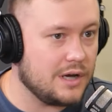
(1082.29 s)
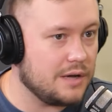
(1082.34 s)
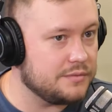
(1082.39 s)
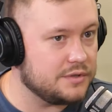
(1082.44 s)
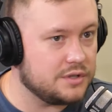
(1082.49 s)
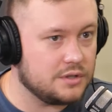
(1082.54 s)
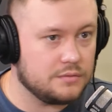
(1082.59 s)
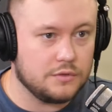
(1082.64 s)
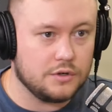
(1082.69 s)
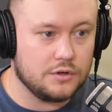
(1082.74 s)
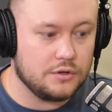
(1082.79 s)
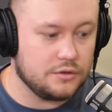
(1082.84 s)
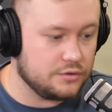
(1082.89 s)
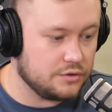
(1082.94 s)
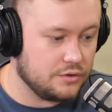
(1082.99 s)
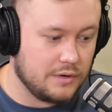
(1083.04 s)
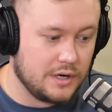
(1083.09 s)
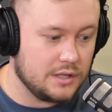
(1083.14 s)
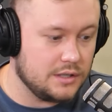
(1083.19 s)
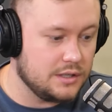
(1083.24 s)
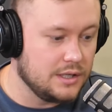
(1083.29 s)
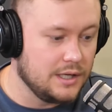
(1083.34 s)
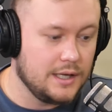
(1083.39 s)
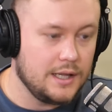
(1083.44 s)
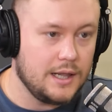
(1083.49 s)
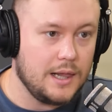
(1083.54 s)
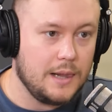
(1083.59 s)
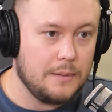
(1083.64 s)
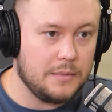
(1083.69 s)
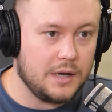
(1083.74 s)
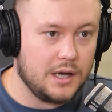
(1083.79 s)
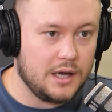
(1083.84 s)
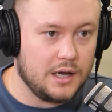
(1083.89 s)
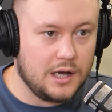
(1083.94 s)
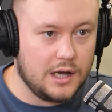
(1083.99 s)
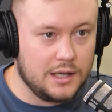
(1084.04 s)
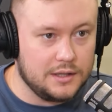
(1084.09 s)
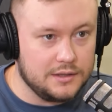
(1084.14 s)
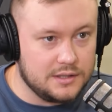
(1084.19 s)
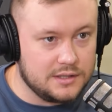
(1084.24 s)
What happens tomorrow is great. But
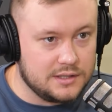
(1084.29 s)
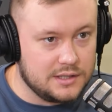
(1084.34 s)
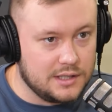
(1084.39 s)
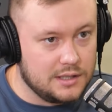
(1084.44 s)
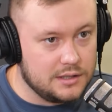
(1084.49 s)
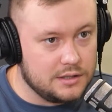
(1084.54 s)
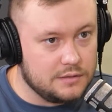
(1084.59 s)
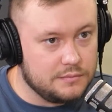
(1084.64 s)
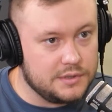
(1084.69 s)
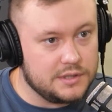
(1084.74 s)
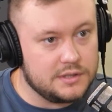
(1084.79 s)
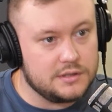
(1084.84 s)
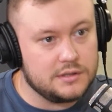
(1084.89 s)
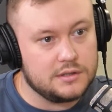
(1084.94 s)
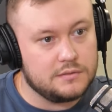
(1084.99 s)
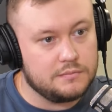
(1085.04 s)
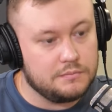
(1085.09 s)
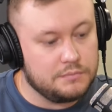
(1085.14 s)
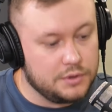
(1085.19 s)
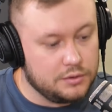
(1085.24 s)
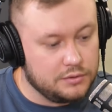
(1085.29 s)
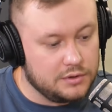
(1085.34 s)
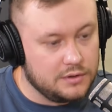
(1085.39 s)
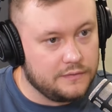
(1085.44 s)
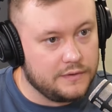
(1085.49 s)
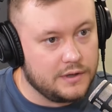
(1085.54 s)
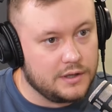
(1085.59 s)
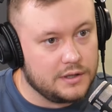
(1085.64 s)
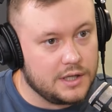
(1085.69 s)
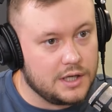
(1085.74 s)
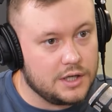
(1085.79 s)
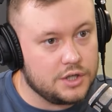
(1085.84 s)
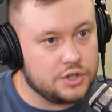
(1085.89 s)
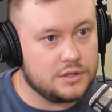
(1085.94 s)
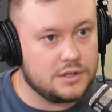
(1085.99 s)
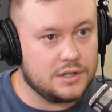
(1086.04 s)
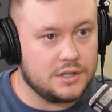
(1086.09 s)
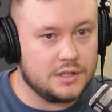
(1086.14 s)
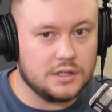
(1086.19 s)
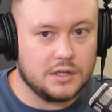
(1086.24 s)
understand your business, build the
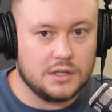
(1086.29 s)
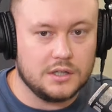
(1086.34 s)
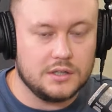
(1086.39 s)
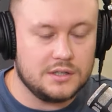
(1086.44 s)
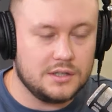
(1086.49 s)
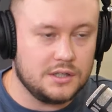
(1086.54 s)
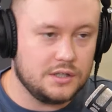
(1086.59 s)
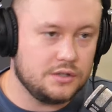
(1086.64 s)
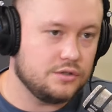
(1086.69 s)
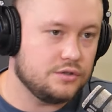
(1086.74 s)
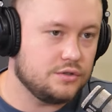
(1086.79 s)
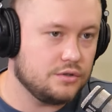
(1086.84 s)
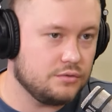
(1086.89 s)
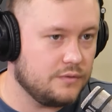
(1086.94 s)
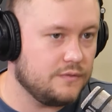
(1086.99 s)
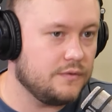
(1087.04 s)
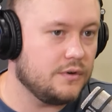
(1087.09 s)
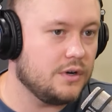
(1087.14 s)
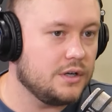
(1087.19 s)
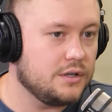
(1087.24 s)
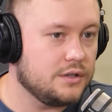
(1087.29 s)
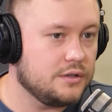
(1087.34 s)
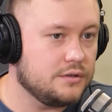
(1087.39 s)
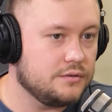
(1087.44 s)
foundation and continue to refine